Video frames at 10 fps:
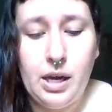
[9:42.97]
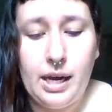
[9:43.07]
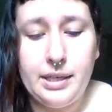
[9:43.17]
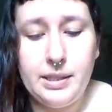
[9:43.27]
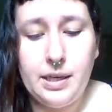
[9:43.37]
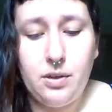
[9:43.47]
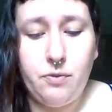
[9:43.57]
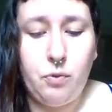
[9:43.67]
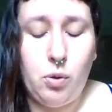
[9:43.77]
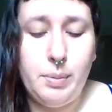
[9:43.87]
I'd sit on the
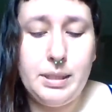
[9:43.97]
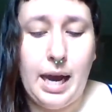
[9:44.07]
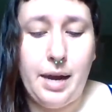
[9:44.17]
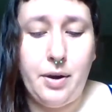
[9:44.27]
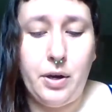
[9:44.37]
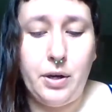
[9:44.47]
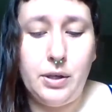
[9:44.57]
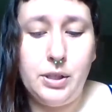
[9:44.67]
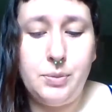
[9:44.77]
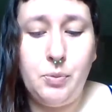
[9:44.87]
floor beside her,
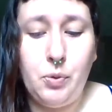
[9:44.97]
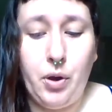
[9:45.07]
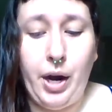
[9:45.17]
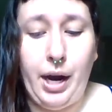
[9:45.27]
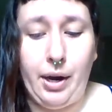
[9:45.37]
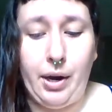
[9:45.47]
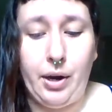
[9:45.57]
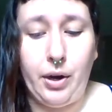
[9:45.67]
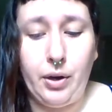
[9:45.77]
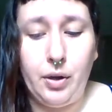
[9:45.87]
smooth her
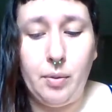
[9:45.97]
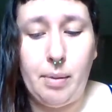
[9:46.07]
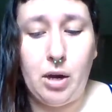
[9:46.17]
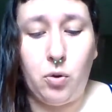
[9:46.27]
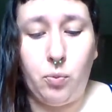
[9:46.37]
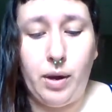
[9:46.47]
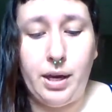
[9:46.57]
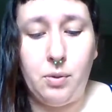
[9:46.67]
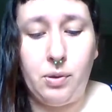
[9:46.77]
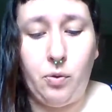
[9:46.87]
hair, bottle
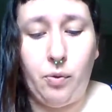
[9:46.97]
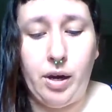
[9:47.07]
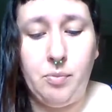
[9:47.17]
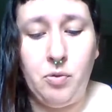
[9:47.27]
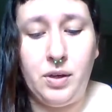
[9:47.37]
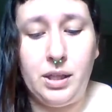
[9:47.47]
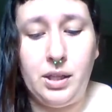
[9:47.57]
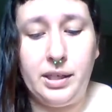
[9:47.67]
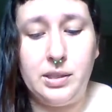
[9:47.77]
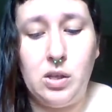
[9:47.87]
red with gray moving in
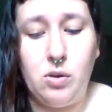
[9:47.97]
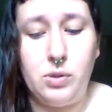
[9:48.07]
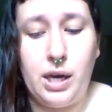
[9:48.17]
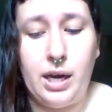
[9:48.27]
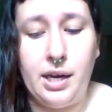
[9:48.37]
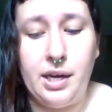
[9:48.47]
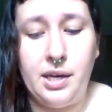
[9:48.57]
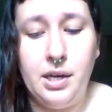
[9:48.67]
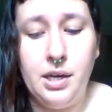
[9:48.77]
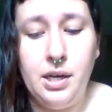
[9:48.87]
like a slow
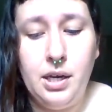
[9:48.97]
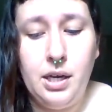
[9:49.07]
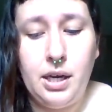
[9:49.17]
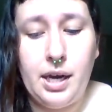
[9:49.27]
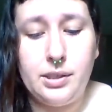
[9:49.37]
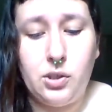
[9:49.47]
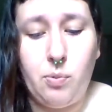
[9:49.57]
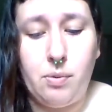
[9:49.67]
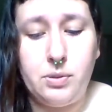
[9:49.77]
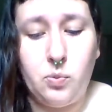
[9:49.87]
tide, and ask her
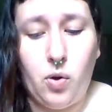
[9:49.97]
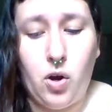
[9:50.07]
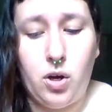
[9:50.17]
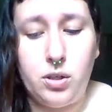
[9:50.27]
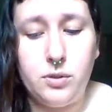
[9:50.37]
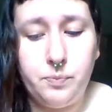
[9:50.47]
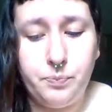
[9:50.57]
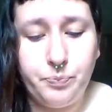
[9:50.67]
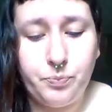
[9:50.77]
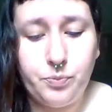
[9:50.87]
what was wrong.
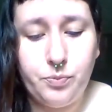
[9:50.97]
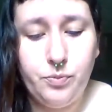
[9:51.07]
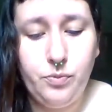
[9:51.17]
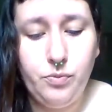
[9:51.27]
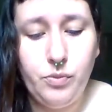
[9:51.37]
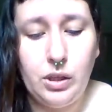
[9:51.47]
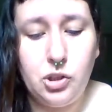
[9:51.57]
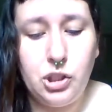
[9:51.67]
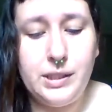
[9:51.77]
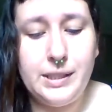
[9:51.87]

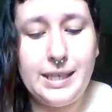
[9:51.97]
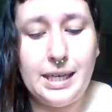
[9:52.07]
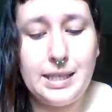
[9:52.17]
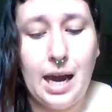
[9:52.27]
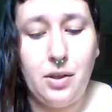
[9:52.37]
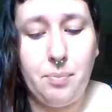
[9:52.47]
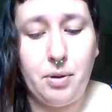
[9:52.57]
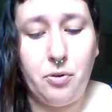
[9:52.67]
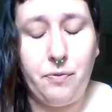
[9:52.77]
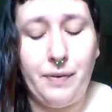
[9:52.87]
She'd stay silent,
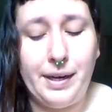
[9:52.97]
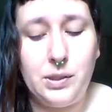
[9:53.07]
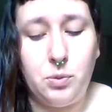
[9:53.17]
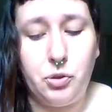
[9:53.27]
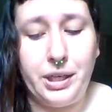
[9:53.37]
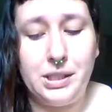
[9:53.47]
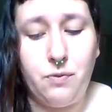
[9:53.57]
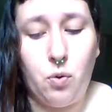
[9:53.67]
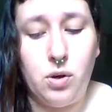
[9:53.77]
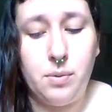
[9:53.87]
but her face would
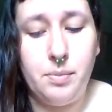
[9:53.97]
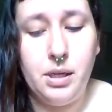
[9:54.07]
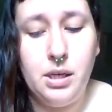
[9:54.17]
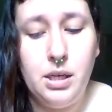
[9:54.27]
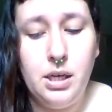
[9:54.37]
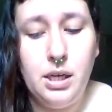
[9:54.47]
transform,